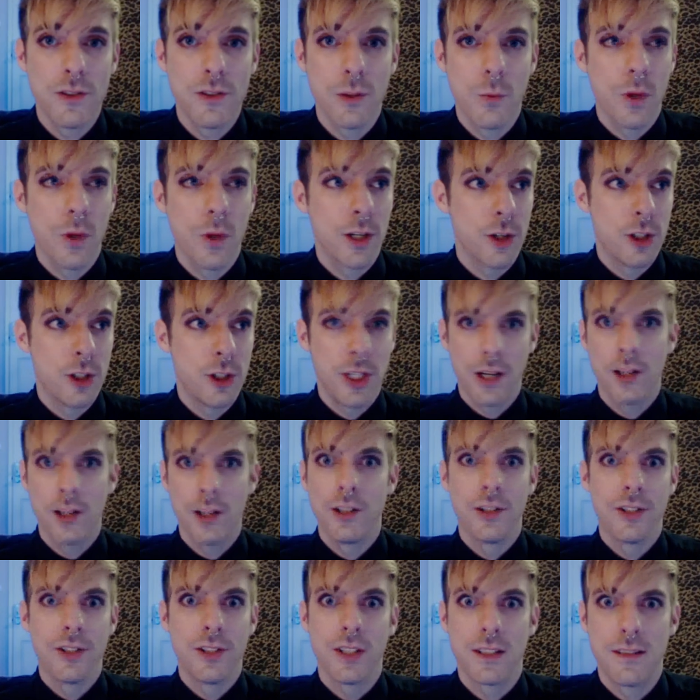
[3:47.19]
or want to share
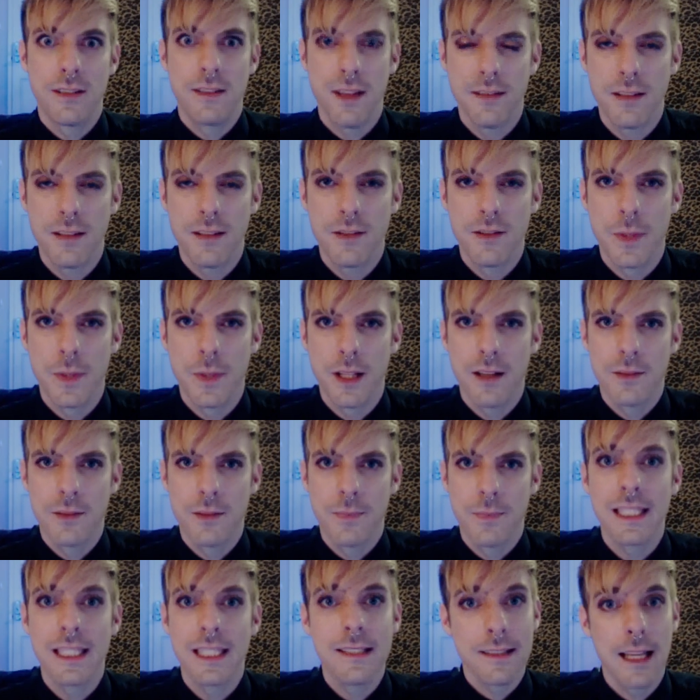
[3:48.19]
your successes with us,
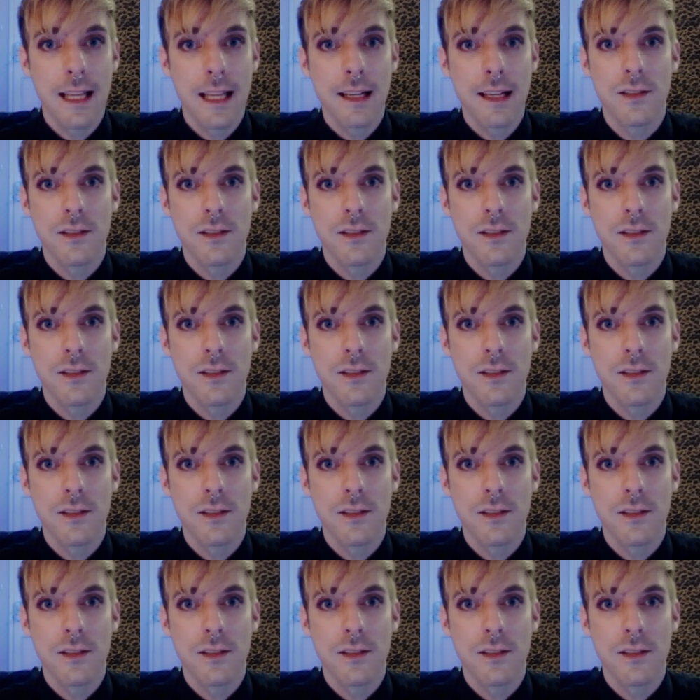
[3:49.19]
please let